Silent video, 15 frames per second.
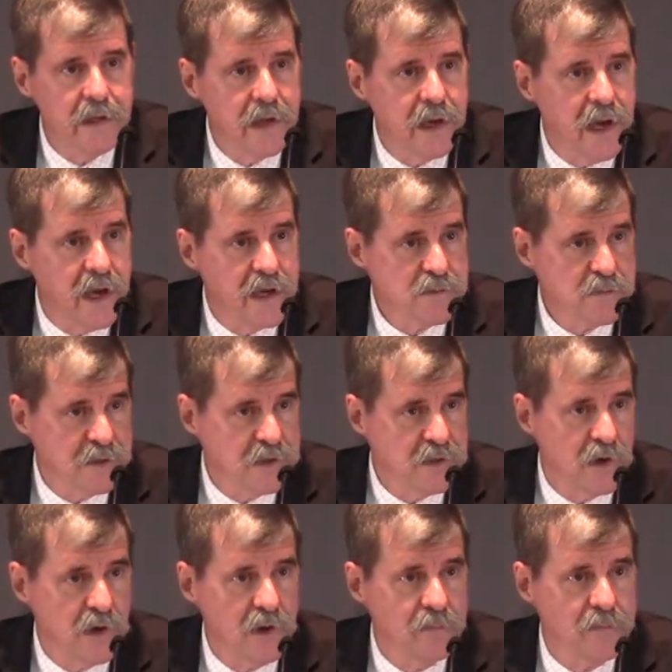has been
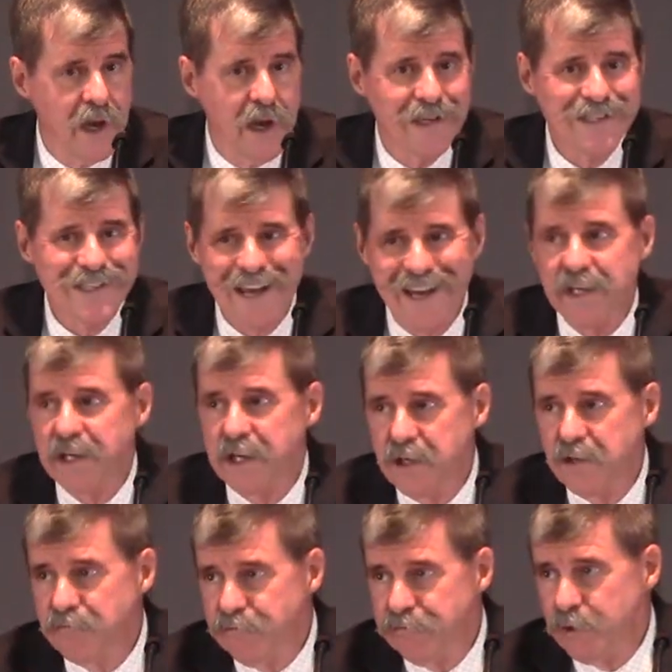termed as an
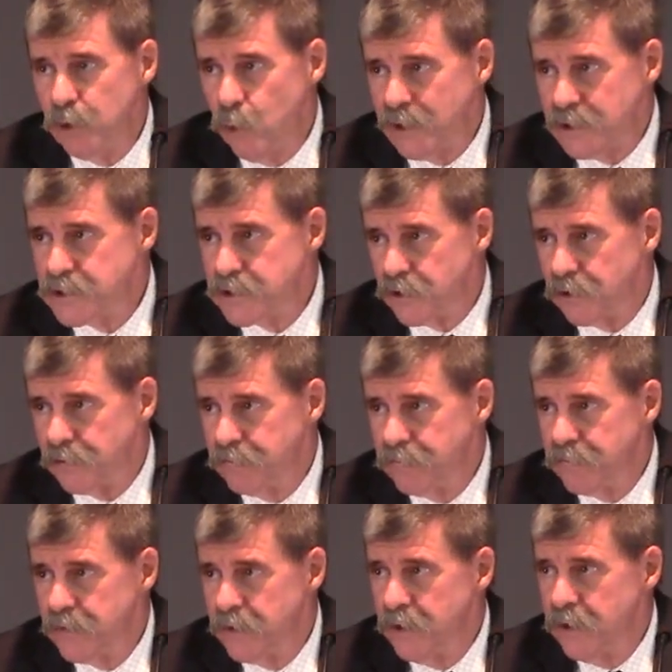influencer
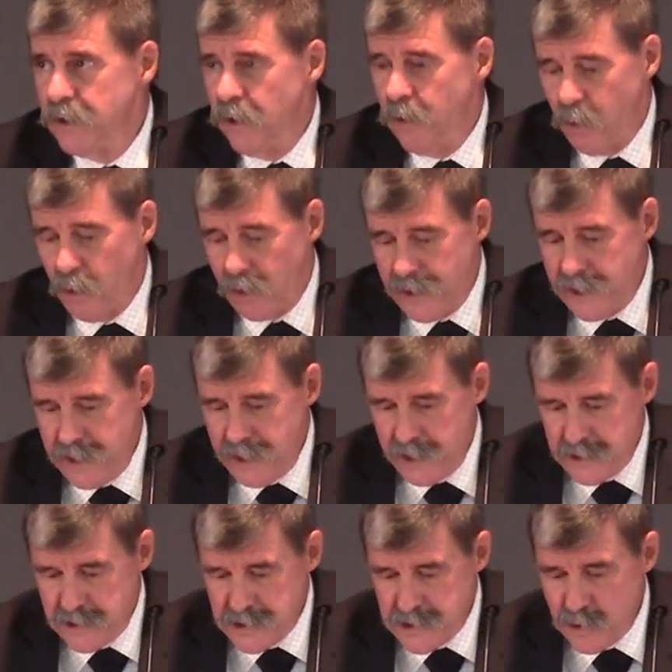or
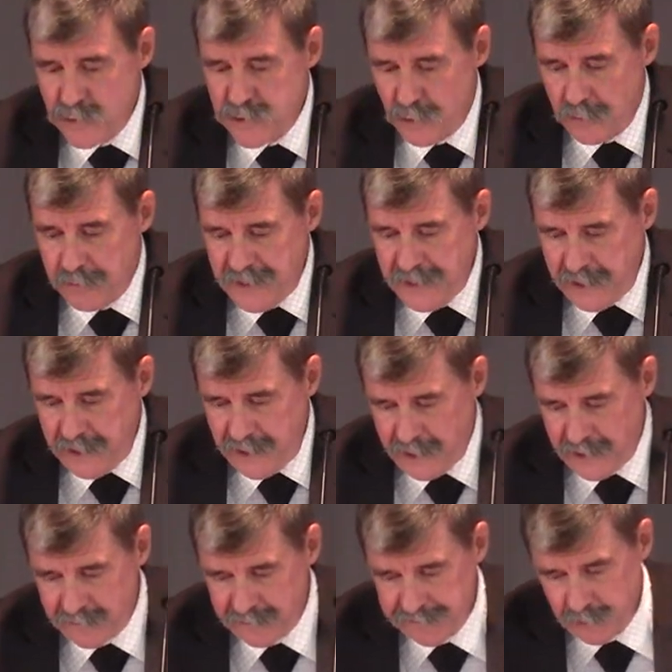a social media
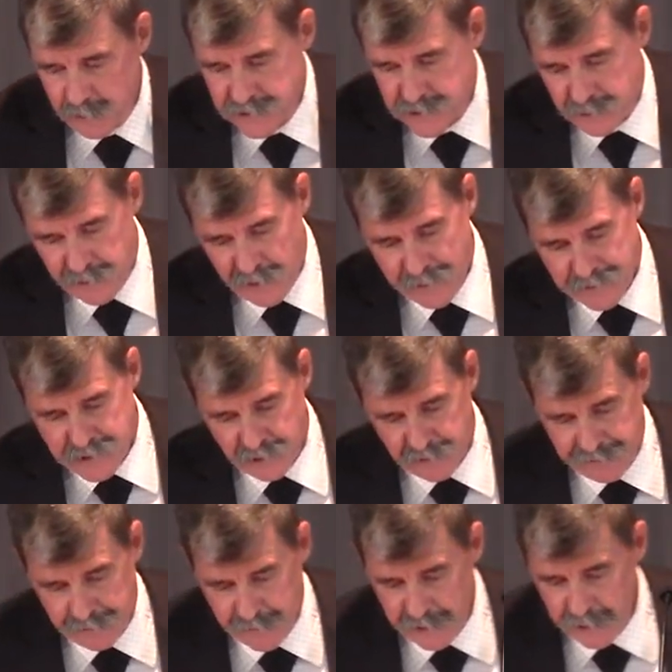influencer. Perhaps you're
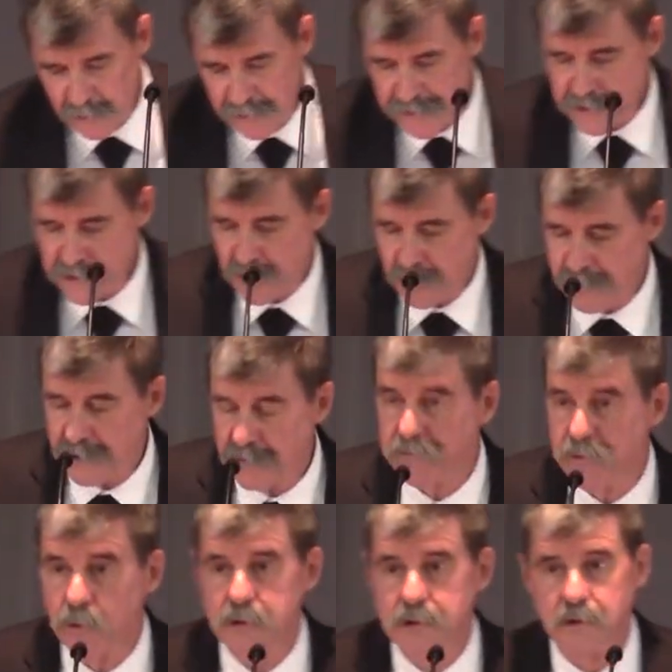familiar with the term
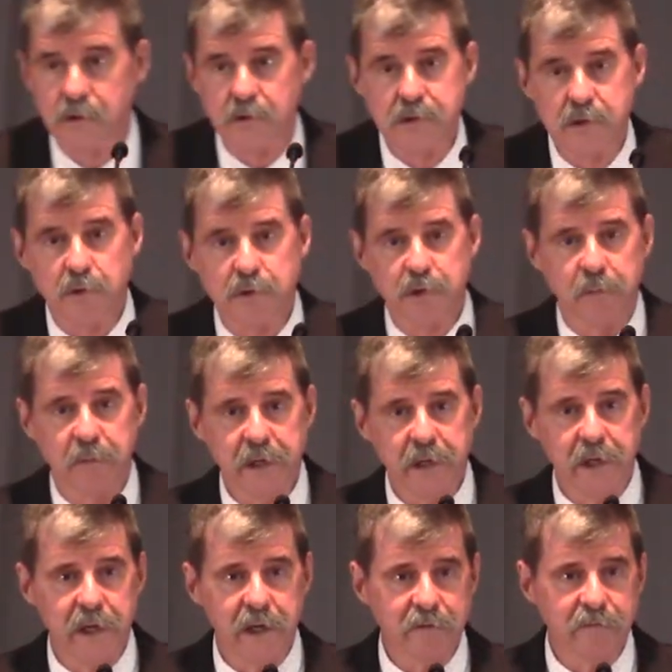influencer or social
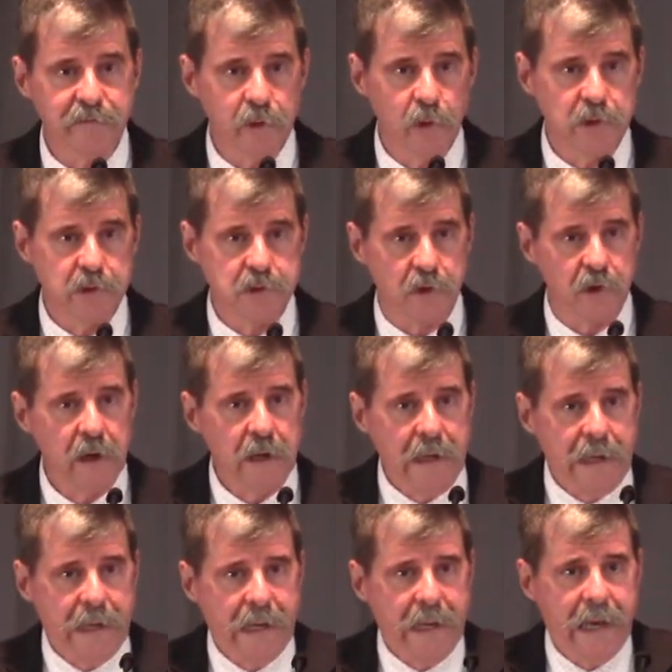media influencer.
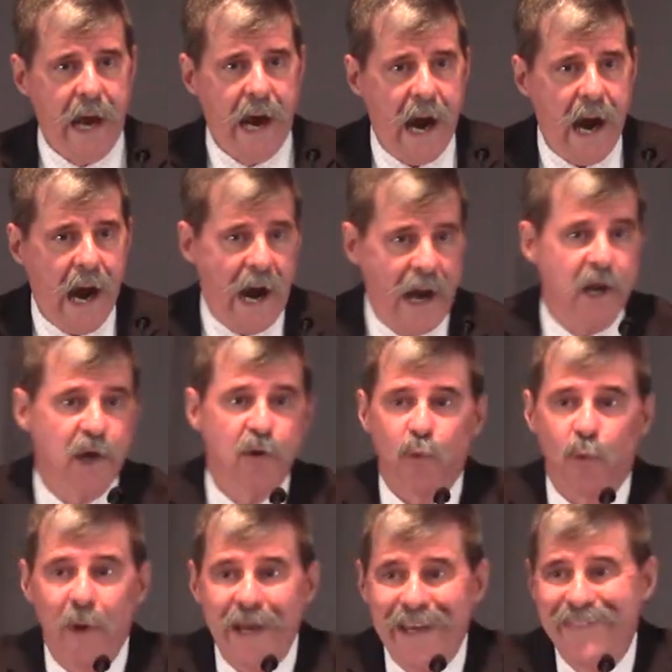I had
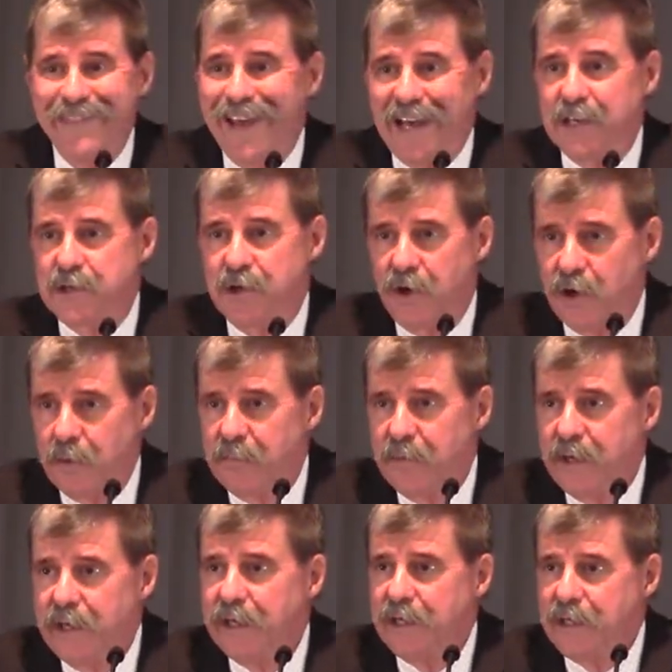read that term
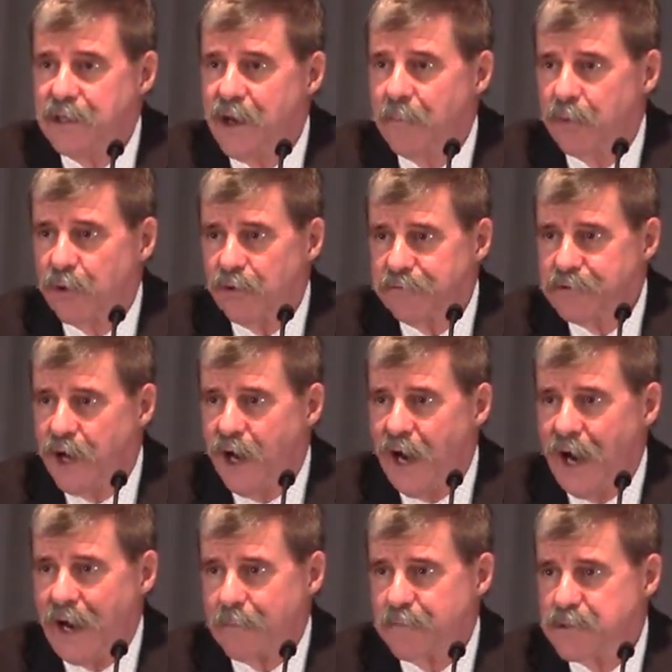any number of
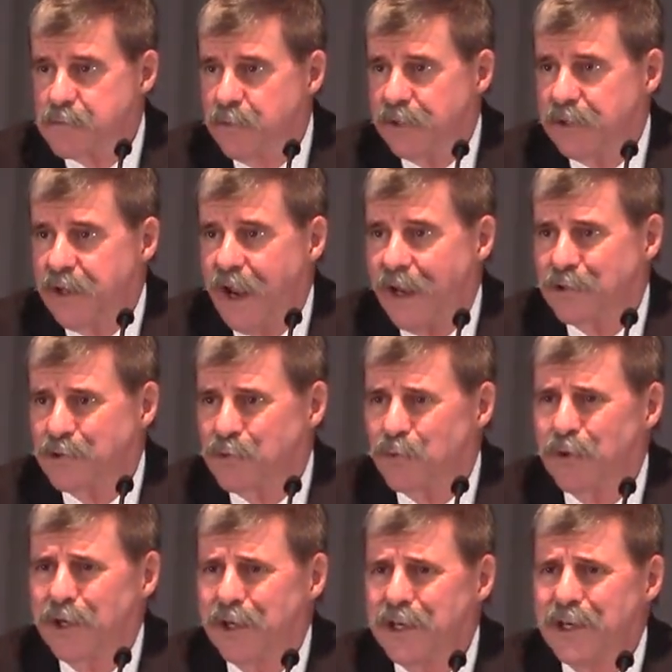times, but hadn't
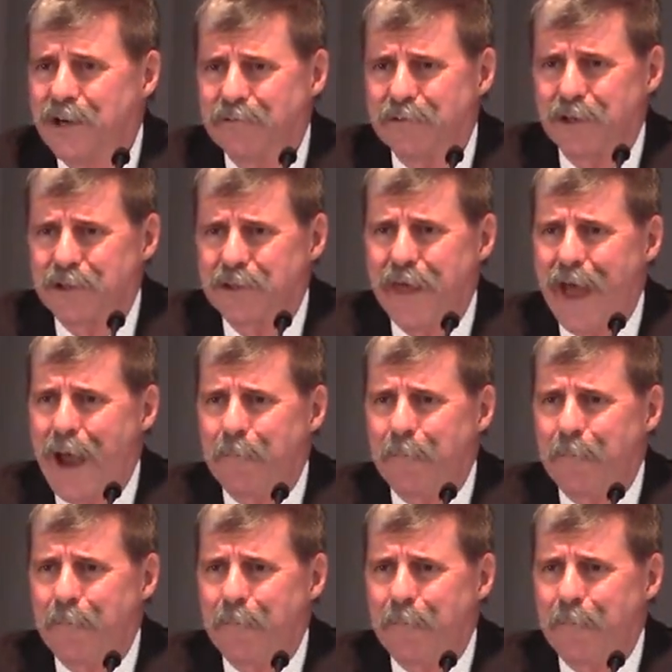really given it that